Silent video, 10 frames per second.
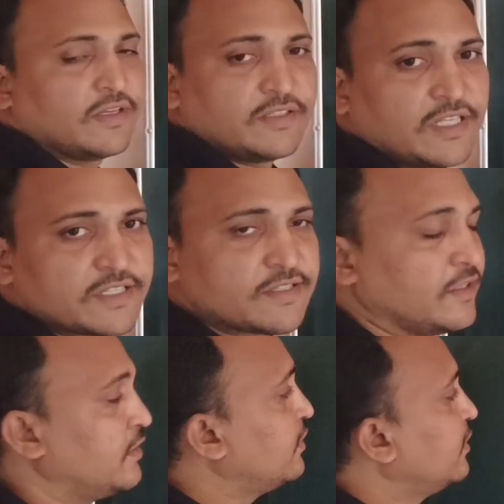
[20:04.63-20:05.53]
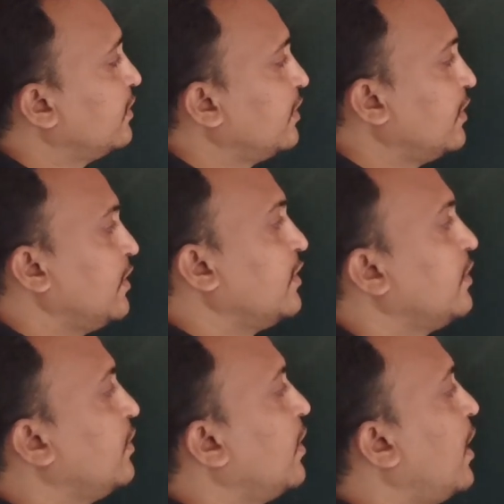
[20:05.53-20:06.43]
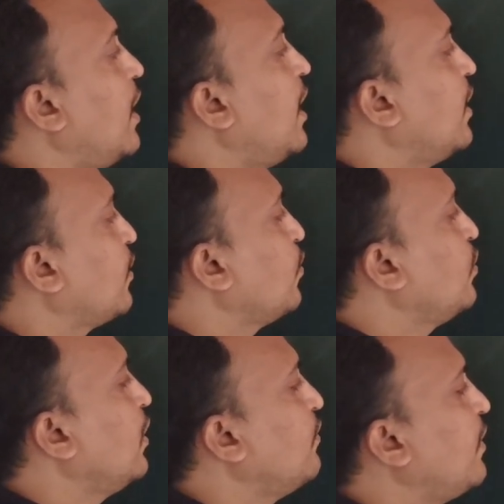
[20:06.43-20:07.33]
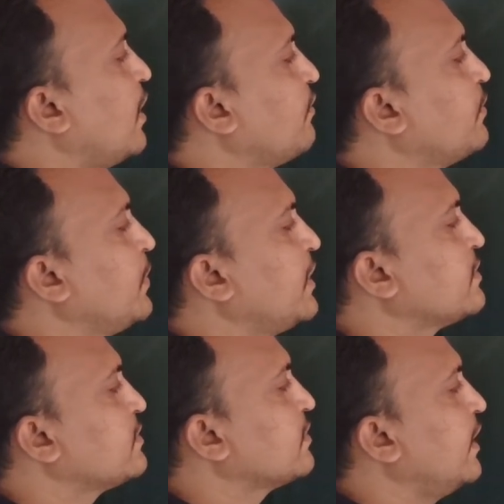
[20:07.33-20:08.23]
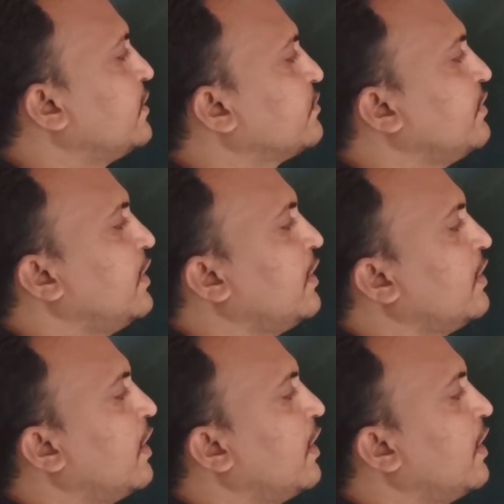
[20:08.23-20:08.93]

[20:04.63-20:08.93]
Just root of r1 plus k square,